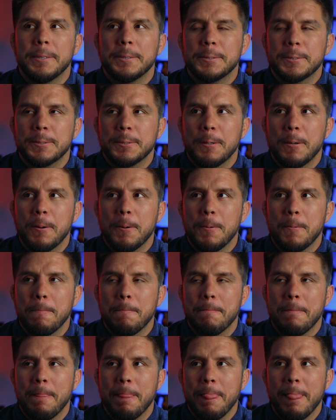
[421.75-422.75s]
So
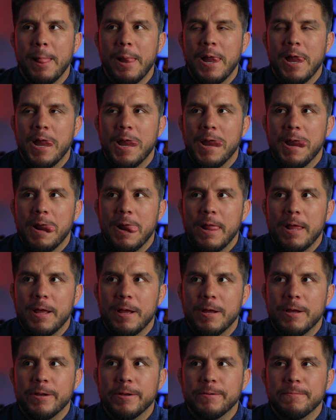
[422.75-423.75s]

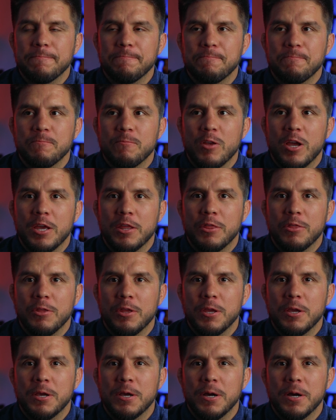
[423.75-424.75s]
I
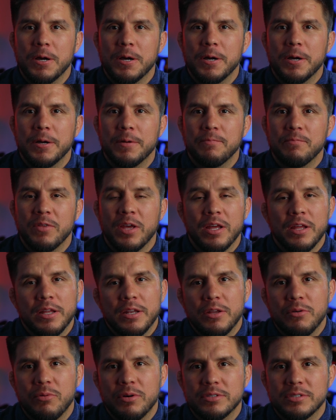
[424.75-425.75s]
think,
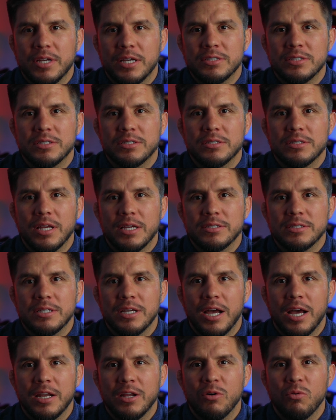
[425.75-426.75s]
anyways, that's
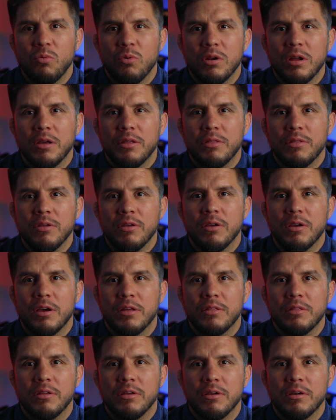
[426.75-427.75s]
kind of what I think. I
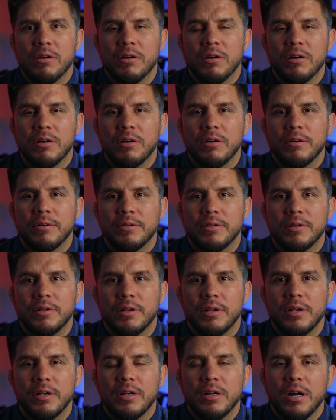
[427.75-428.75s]
think
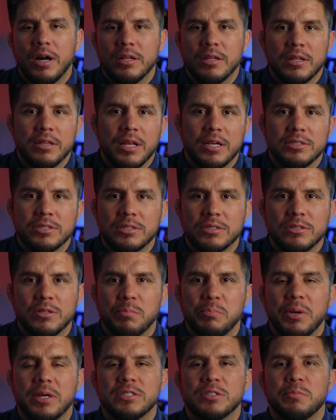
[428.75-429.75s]
that's just the
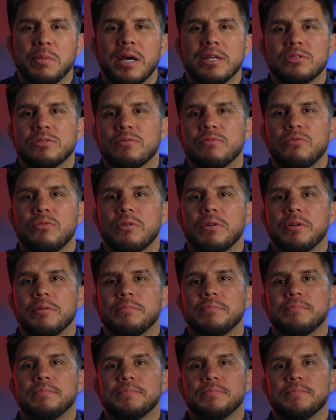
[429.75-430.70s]
best matchup for him.